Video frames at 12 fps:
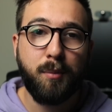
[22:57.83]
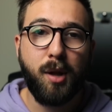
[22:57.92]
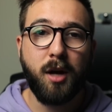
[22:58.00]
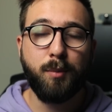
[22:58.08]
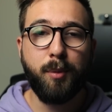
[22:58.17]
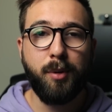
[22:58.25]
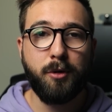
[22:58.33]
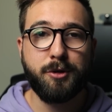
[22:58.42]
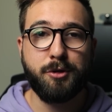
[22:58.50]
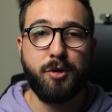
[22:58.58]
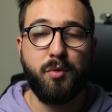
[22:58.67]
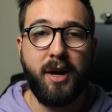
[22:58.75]
Block
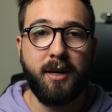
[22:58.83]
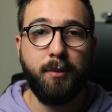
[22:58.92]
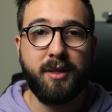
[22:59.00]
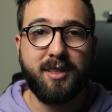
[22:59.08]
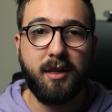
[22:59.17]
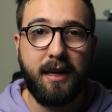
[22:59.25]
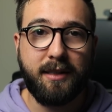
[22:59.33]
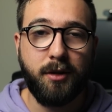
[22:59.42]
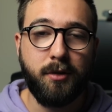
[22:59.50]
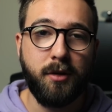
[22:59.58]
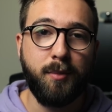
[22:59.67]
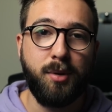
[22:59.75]
proposers are randomly
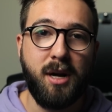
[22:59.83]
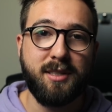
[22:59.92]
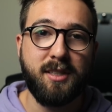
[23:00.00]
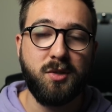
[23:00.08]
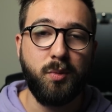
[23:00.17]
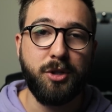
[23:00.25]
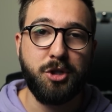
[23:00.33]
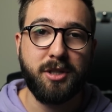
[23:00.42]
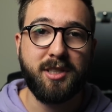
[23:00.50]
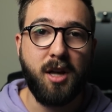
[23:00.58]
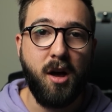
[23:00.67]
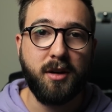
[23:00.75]
selected through the process we
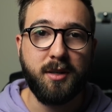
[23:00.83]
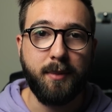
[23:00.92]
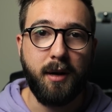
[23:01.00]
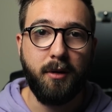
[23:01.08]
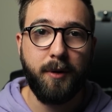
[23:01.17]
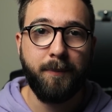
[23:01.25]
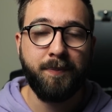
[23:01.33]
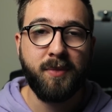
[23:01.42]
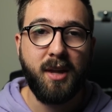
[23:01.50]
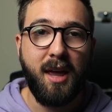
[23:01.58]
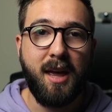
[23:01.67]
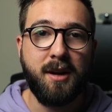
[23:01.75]
just talked about,
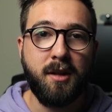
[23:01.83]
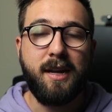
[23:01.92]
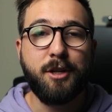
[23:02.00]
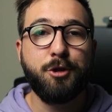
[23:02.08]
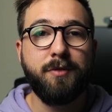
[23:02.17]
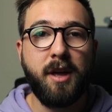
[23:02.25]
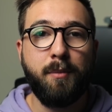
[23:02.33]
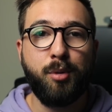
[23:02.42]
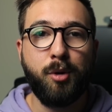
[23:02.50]
and each of them